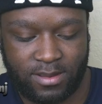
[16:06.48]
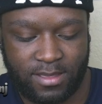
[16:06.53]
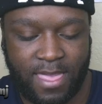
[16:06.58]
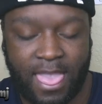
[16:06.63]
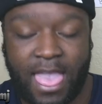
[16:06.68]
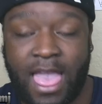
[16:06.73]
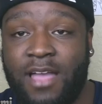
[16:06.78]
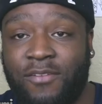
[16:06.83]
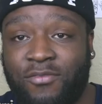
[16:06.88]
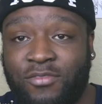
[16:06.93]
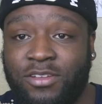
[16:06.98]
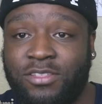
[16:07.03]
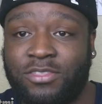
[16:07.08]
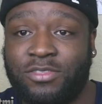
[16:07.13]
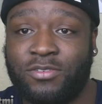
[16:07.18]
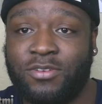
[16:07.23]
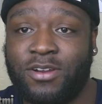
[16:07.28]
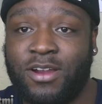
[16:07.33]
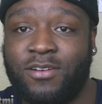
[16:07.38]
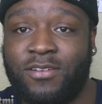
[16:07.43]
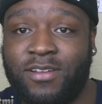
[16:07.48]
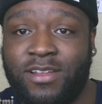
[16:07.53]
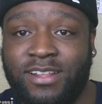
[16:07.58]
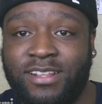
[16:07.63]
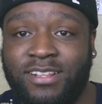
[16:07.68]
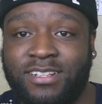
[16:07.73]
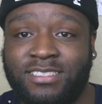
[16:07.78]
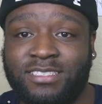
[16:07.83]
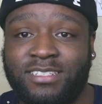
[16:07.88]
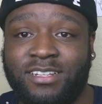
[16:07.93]
halfway through already,
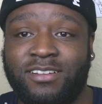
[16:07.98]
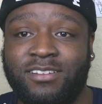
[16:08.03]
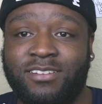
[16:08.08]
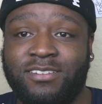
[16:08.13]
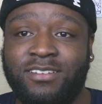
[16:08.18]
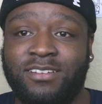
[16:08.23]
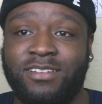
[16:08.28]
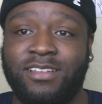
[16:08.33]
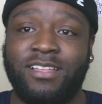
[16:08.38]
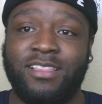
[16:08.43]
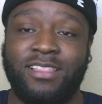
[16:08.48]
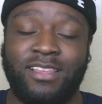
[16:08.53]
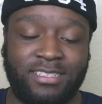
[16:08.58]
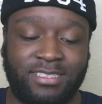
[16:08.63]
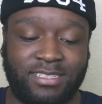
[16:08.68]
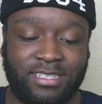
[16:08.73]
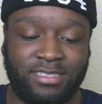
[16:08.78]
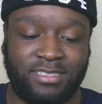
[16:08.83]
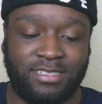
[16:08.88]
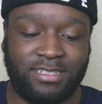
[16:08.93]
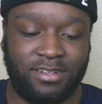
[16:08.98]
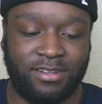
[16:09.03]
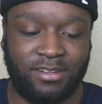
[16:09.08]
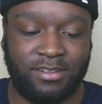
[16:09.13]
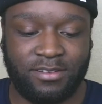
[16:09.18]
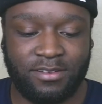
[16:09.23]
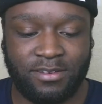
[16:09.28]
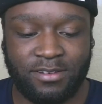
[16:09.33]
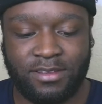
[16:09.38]
so let's continue.